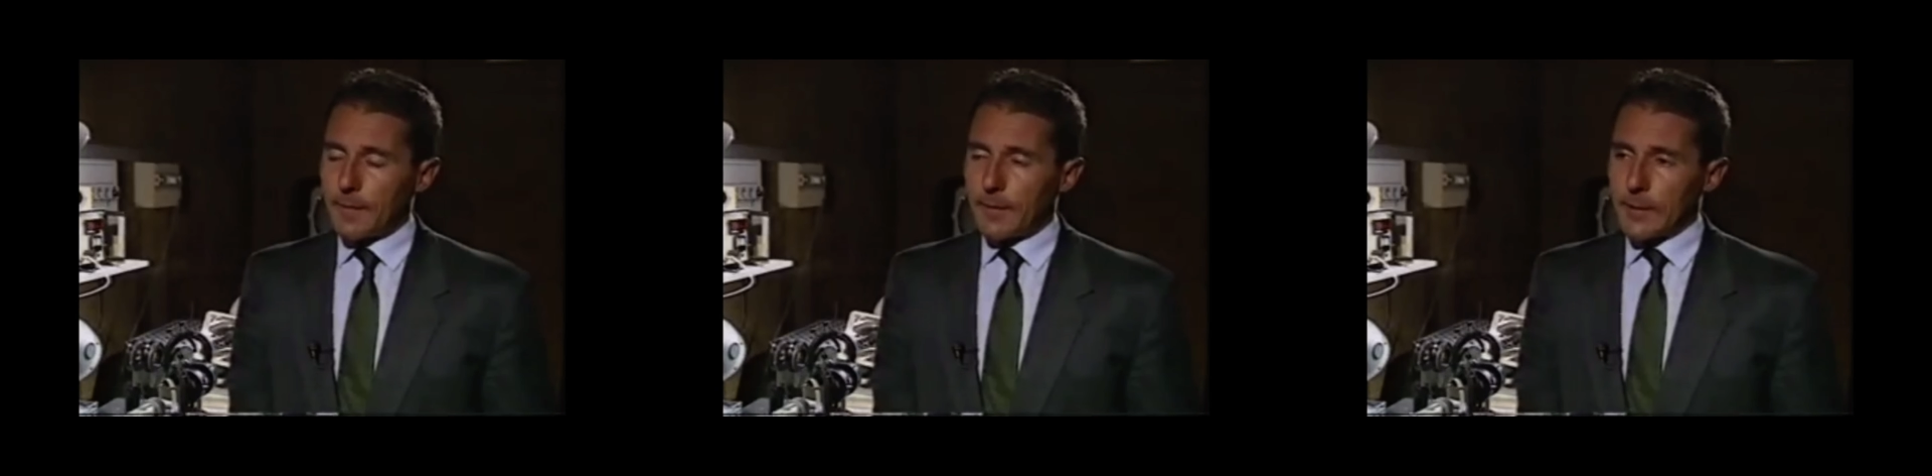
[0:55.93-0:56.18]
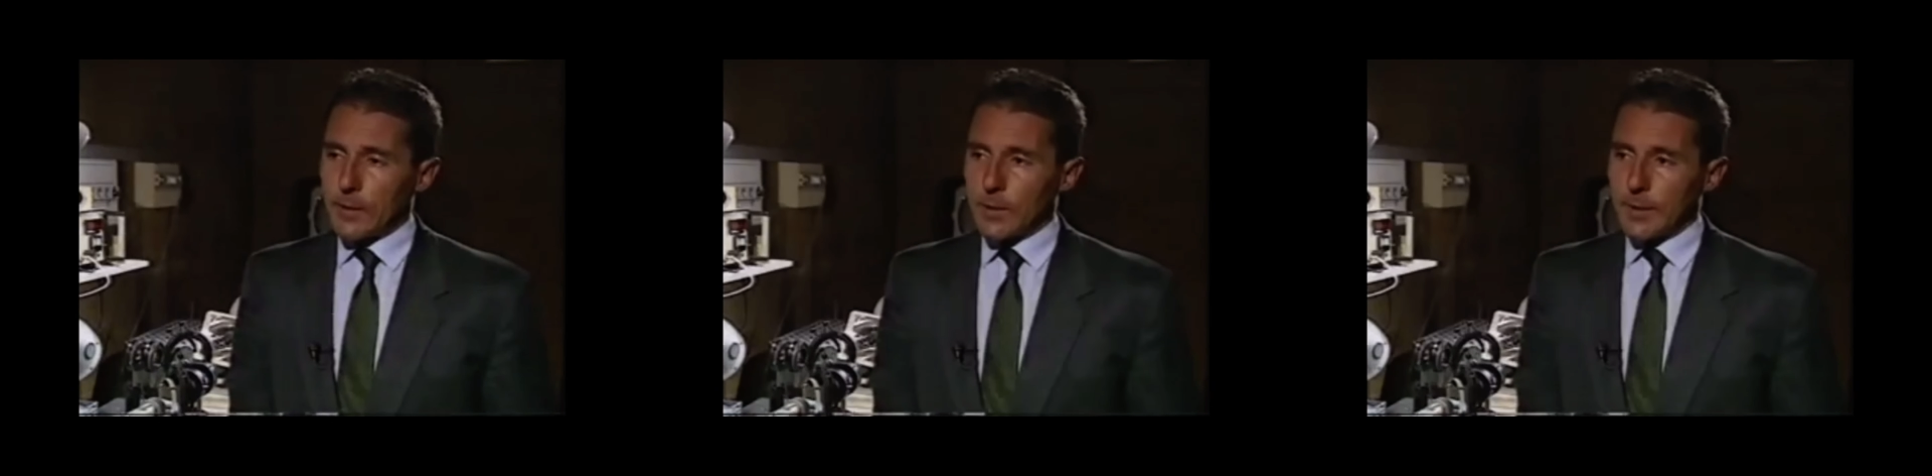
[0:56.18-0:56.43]

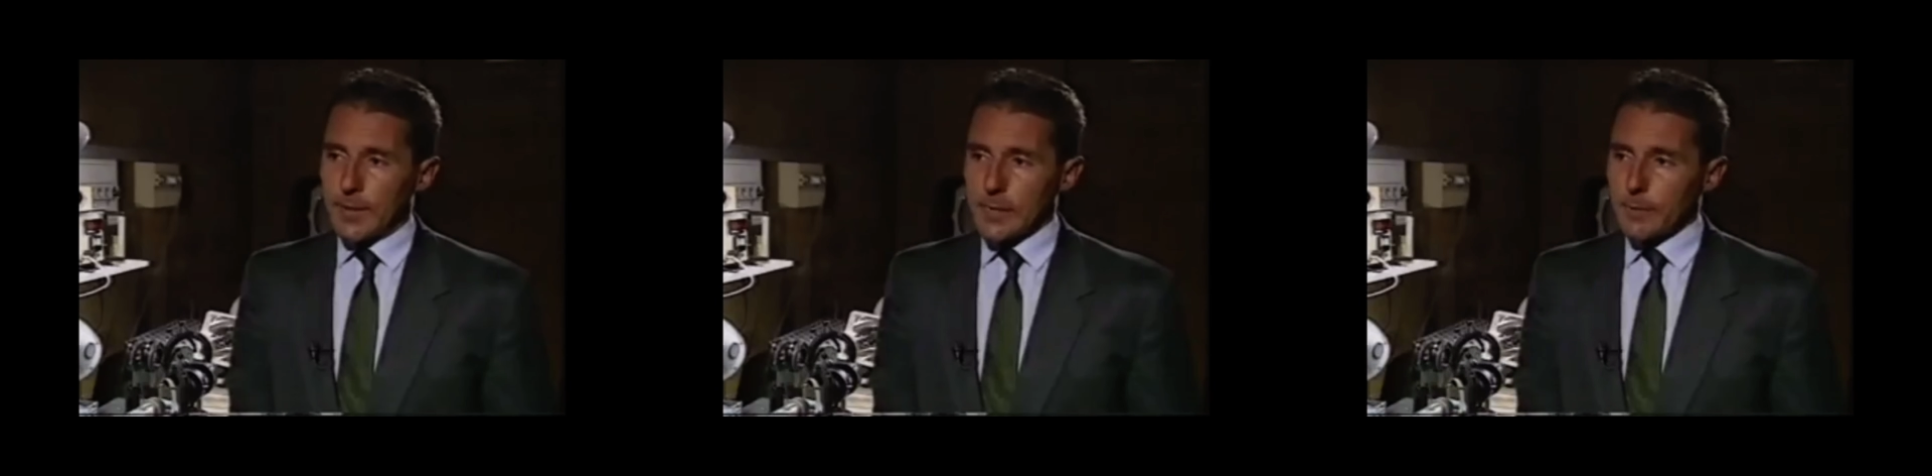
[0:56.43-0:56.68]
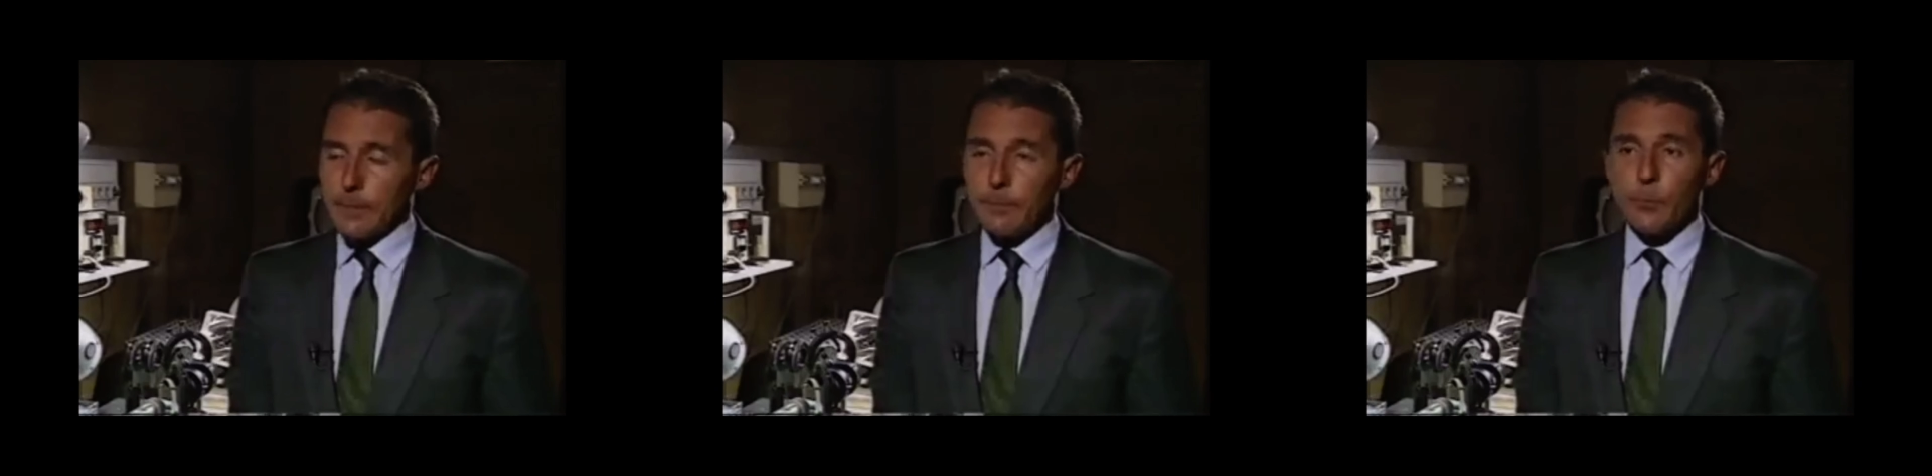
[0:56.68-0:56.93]
it has
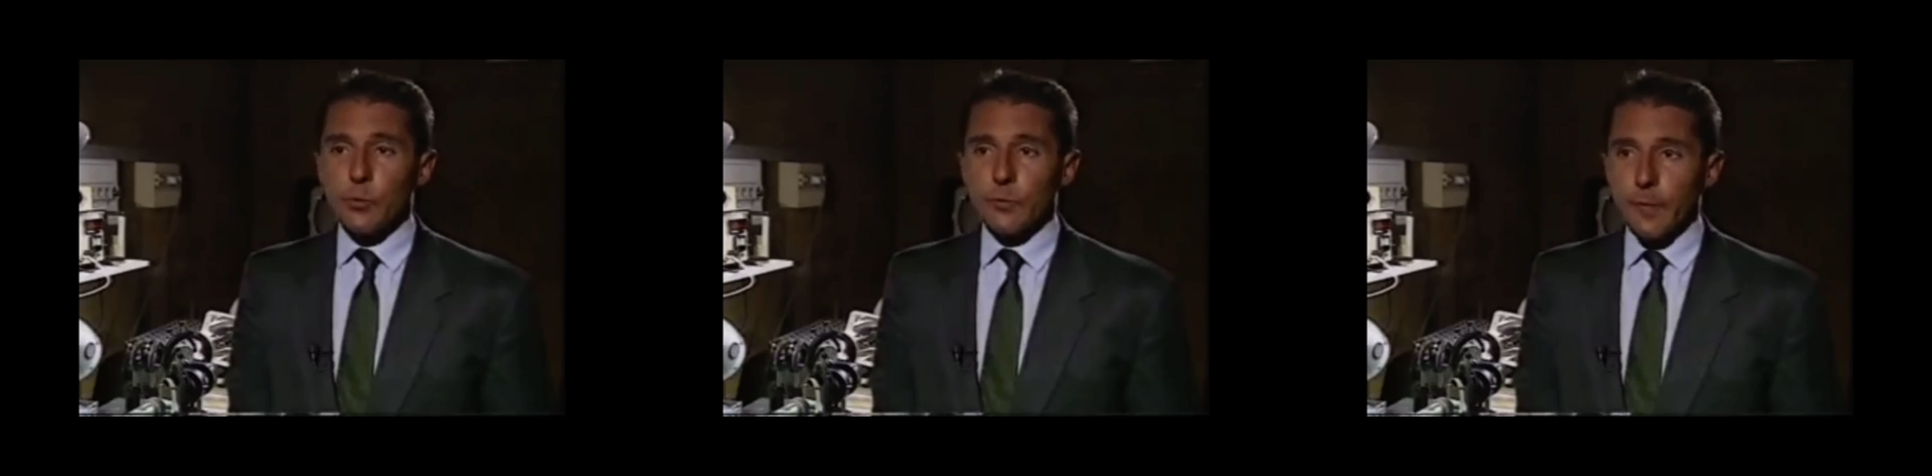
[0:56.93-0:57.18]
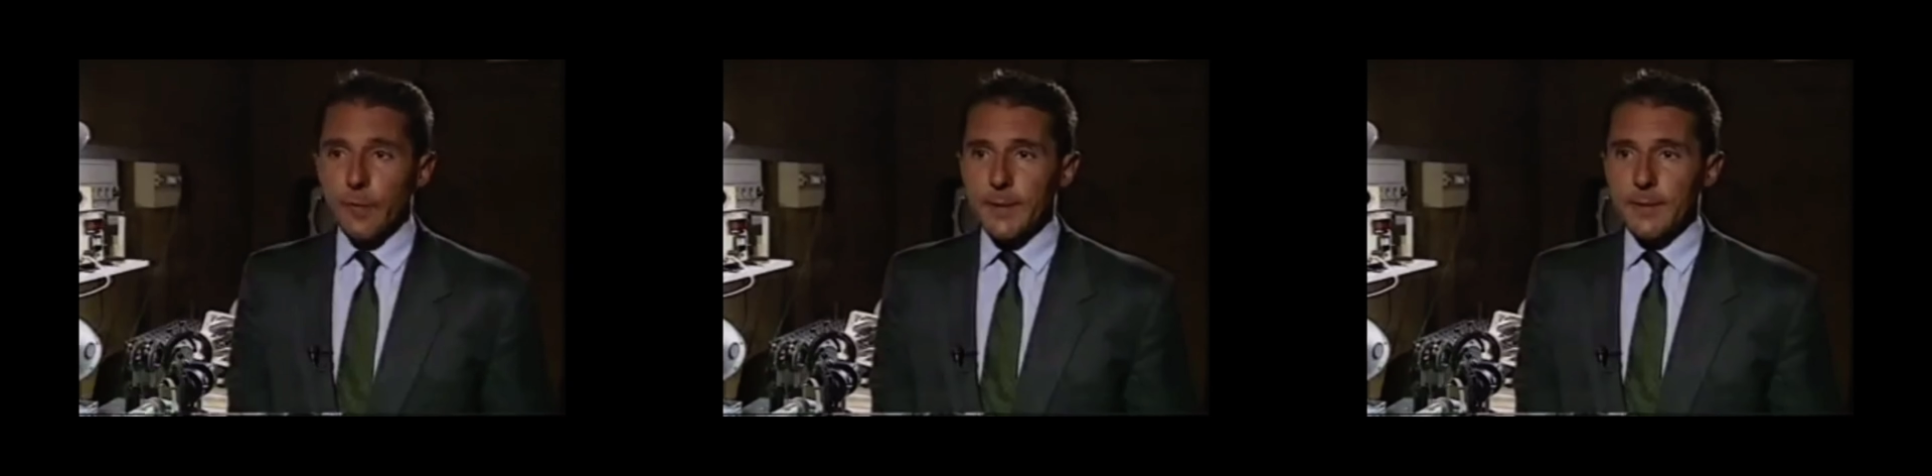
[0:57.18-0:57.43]
been
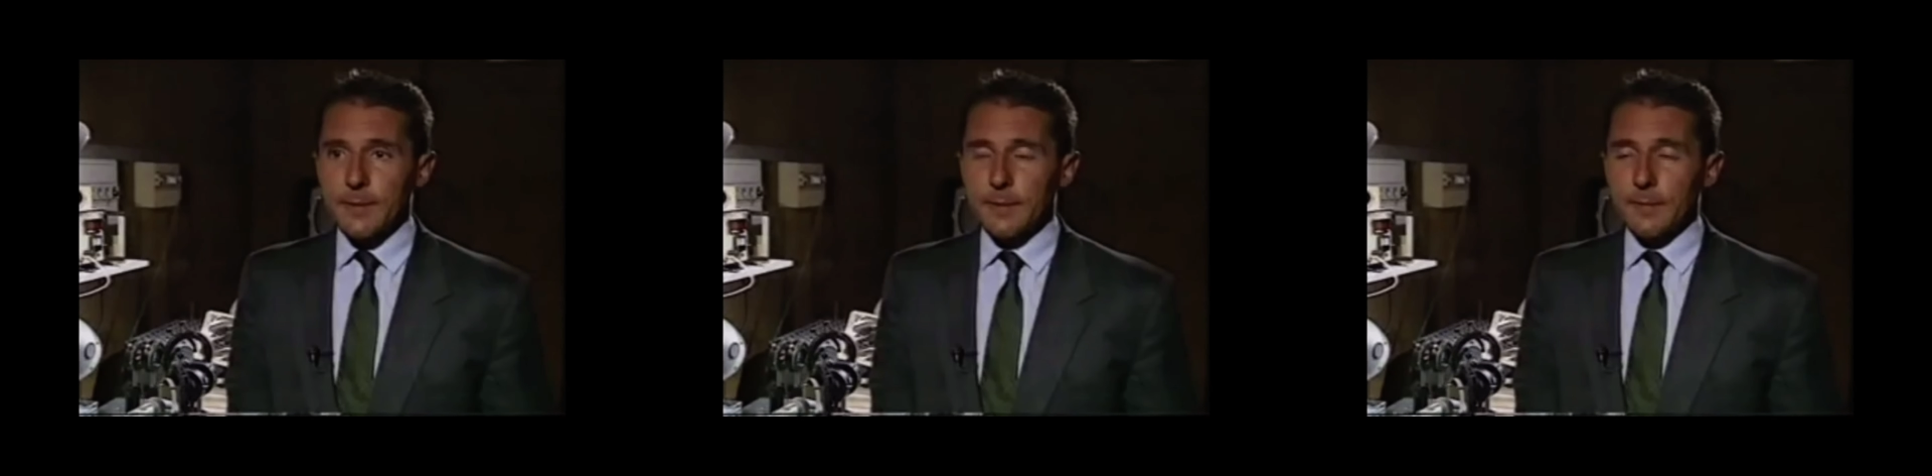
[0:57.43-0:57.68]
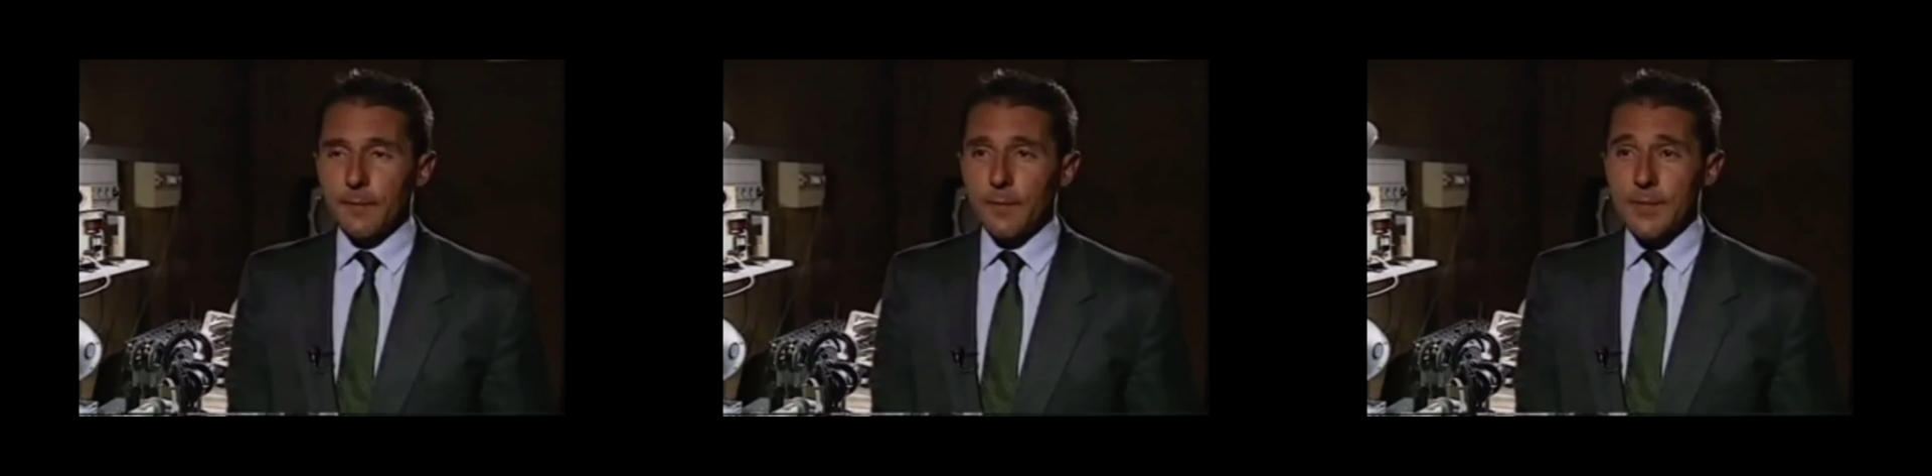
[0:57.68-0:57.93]
proven that
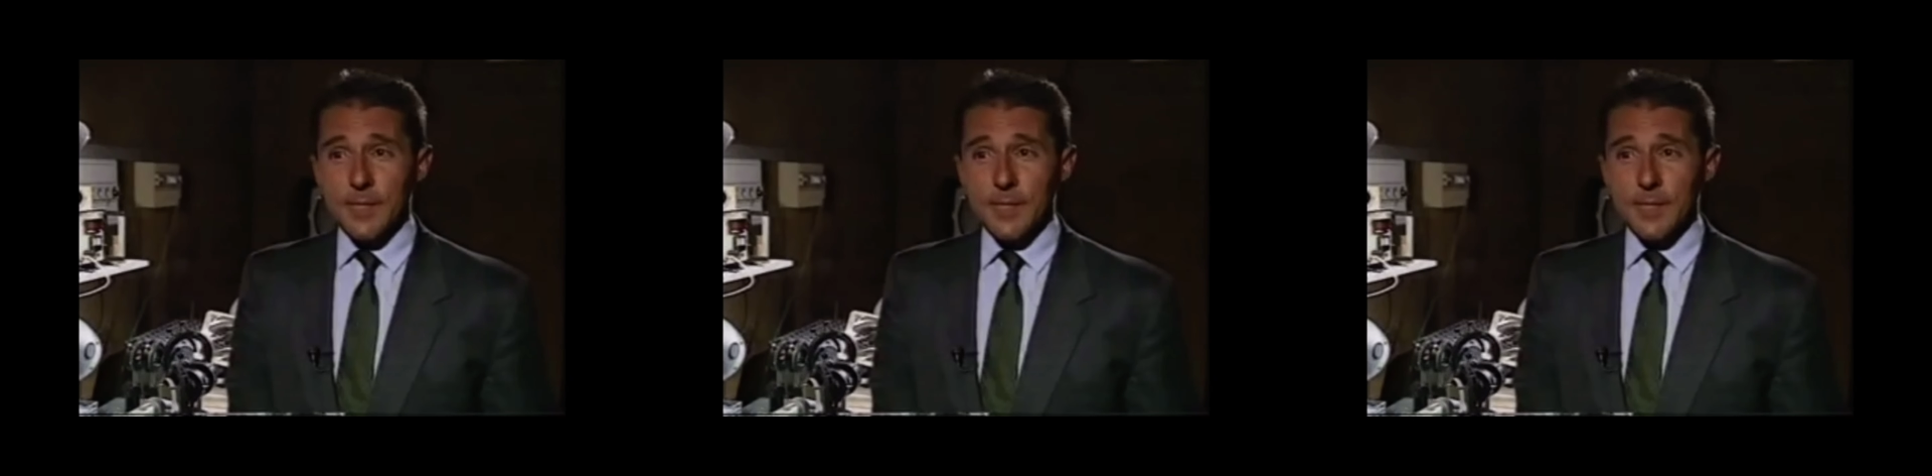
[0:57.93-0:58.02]
the